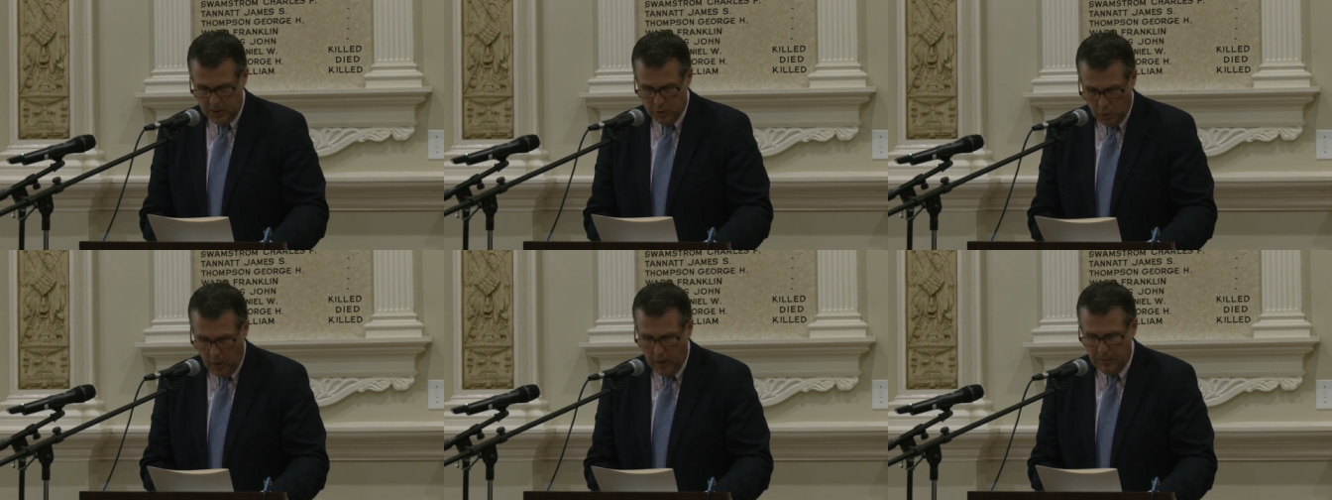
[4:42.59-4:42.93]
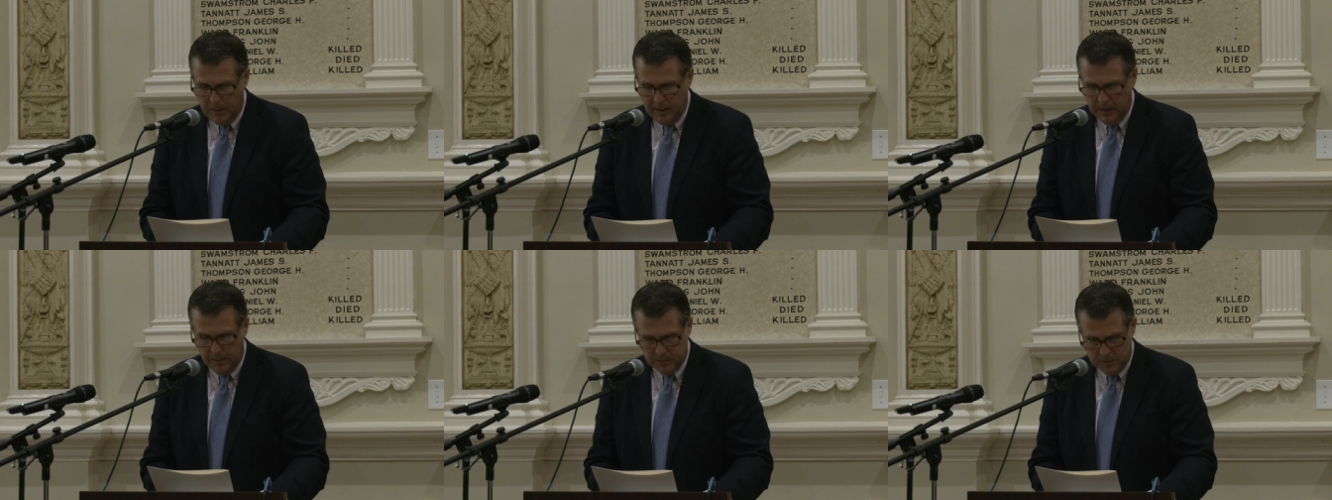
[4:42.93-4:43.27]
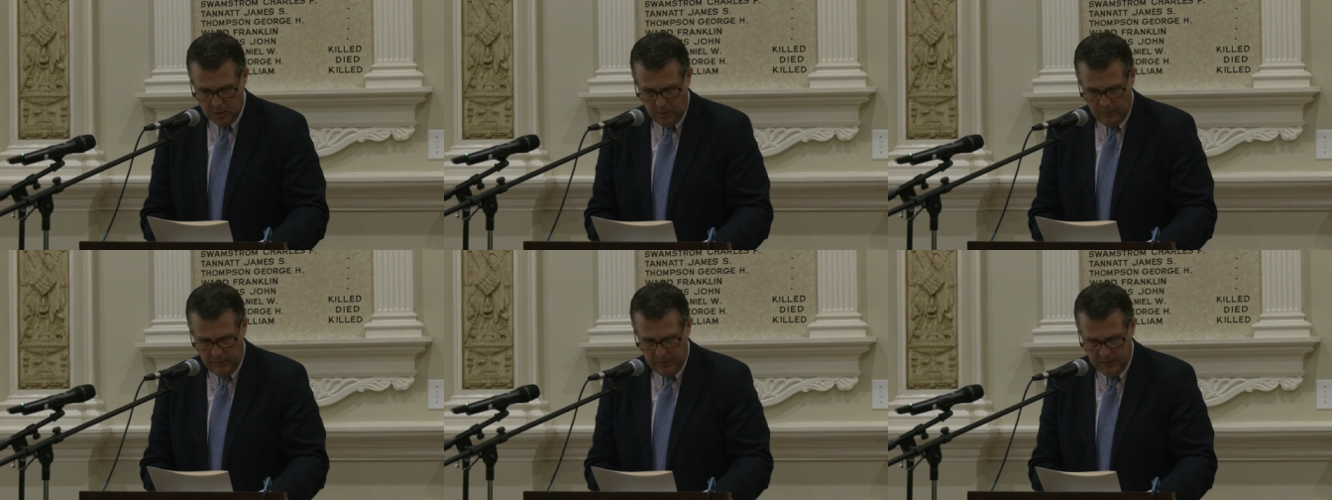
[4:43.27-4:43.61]
join me in
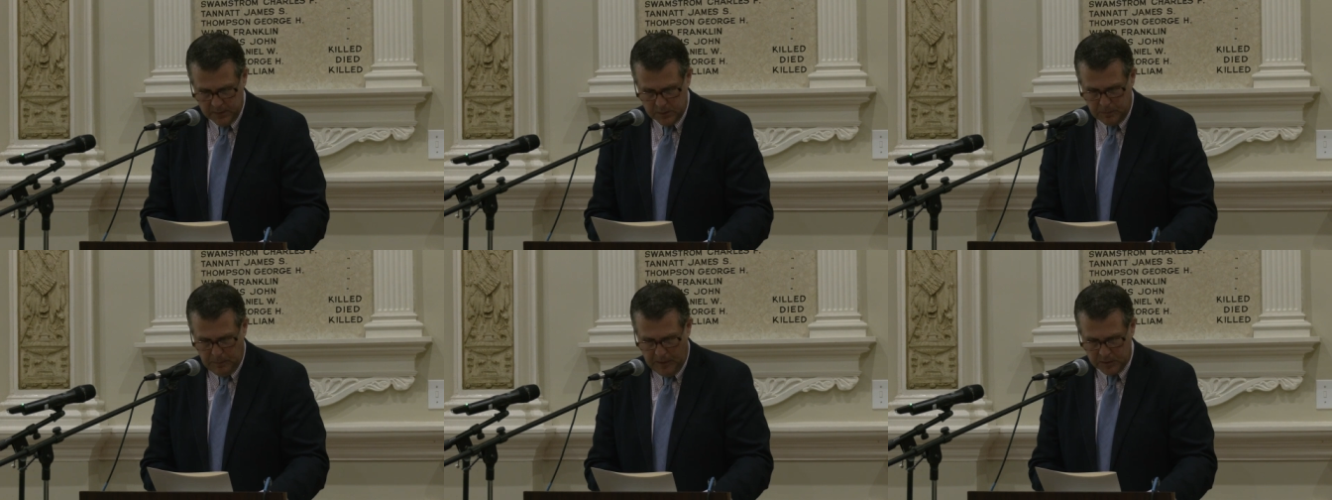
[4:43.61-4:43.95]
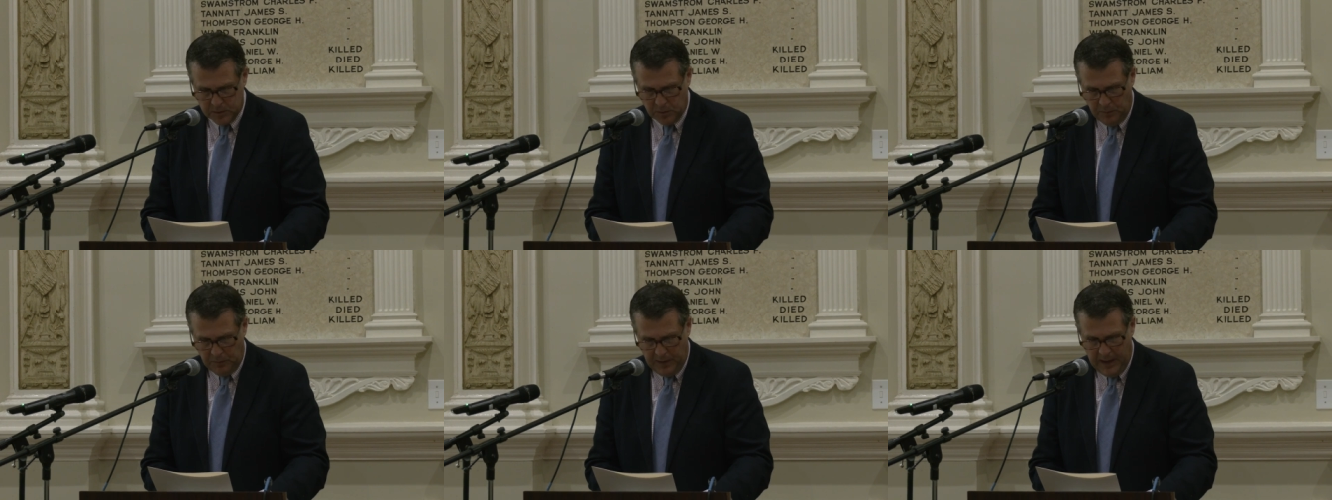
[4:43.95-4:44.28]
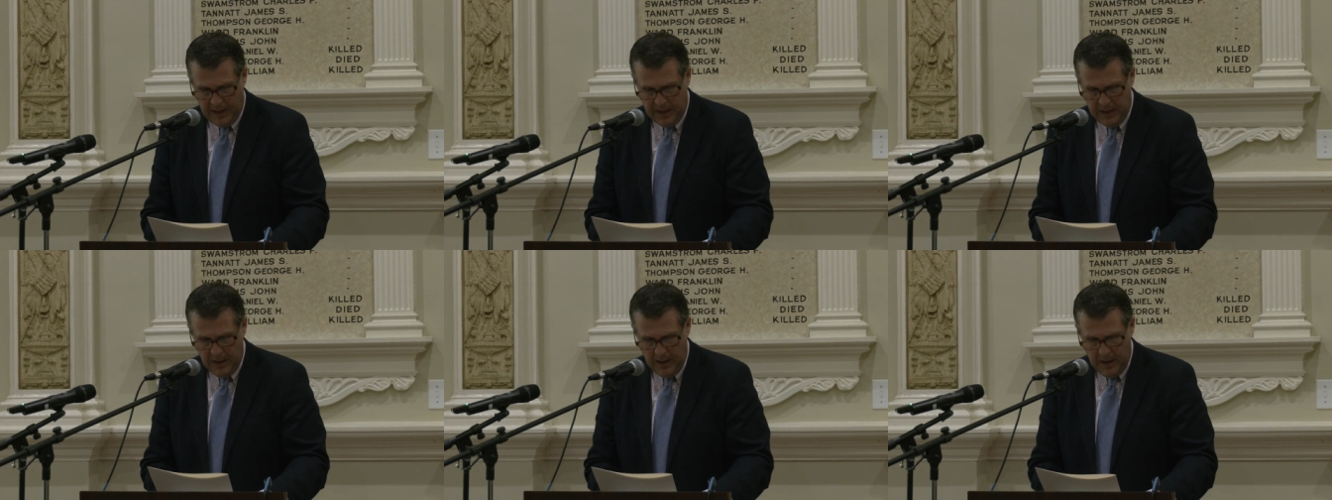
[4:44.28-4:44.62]
observing this special
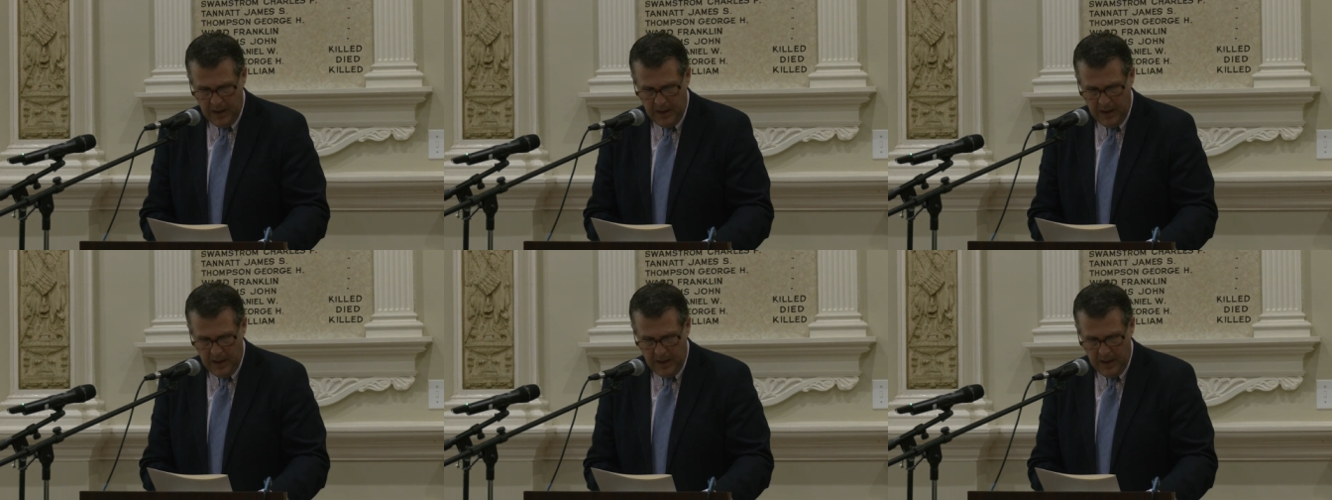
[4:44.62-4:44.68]
day,